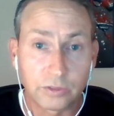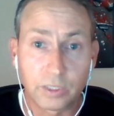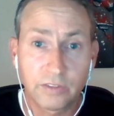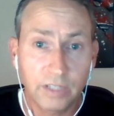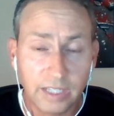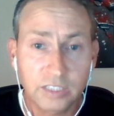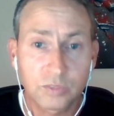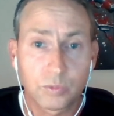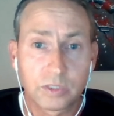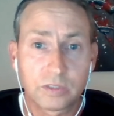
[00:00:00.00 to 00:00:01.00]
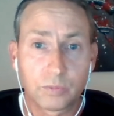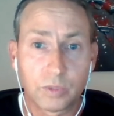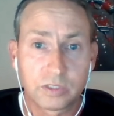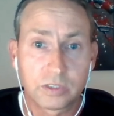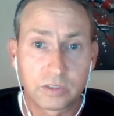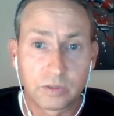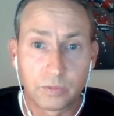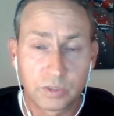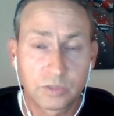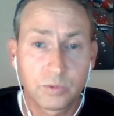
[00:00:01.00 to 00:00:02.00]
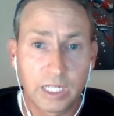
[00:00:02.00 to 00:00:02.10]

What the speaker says: So I think that's what's